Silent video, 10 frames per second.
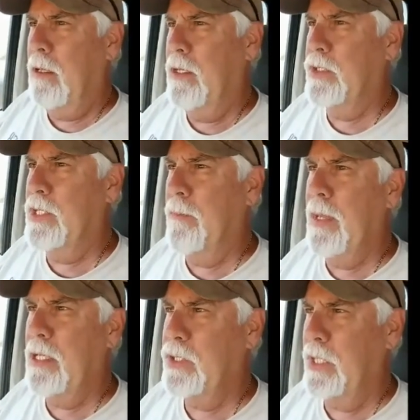is the
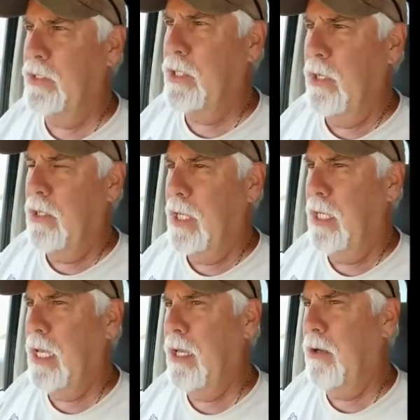message
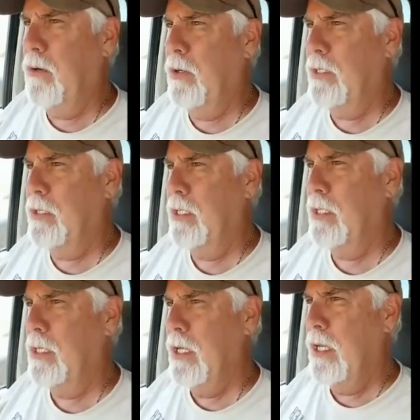and how
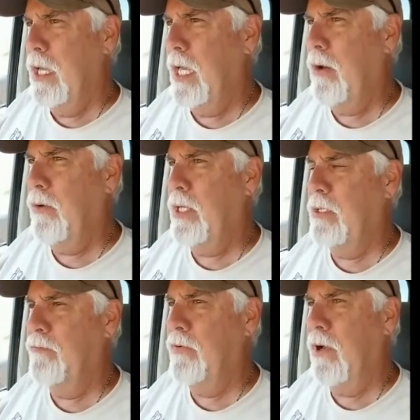it
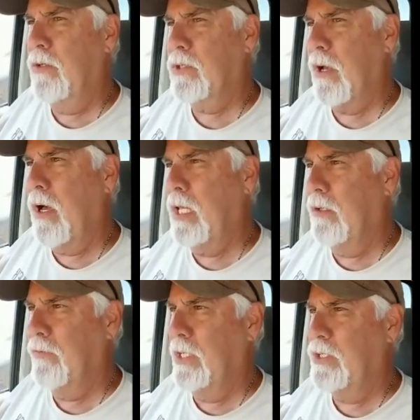involves
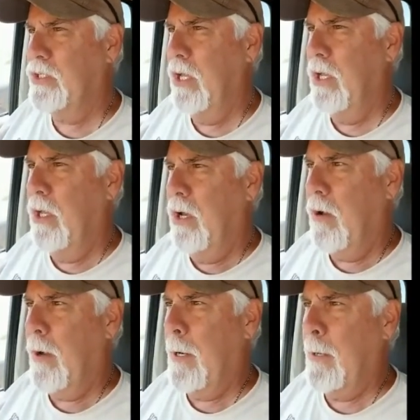all of us.
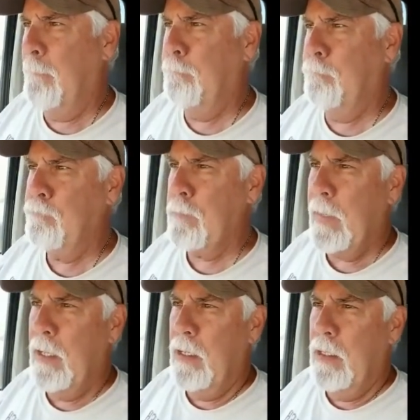
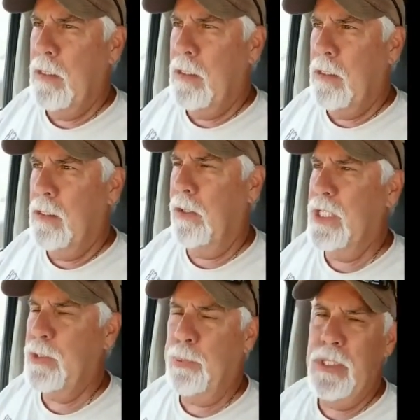You know,
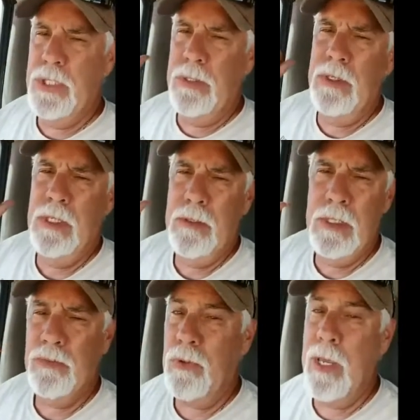this prison
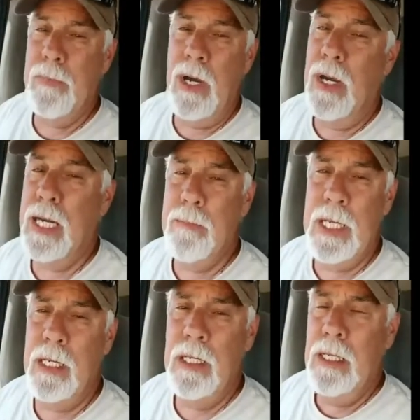is right behind
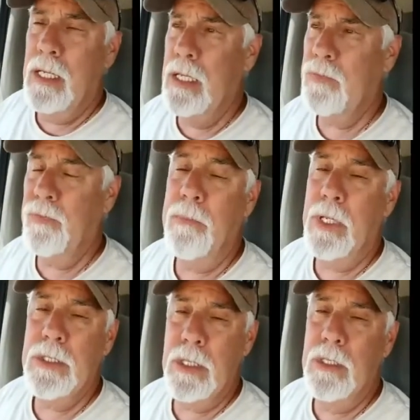me. It's
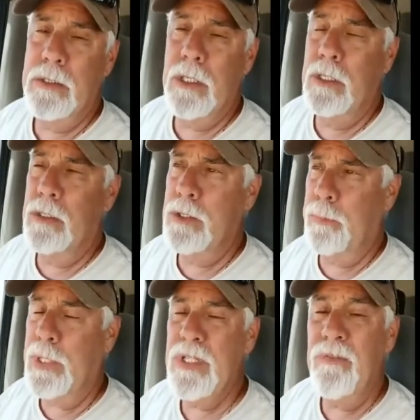a
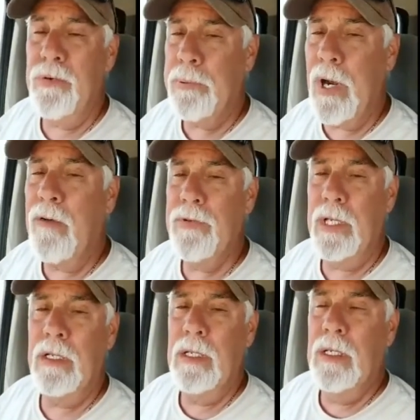prison for profit.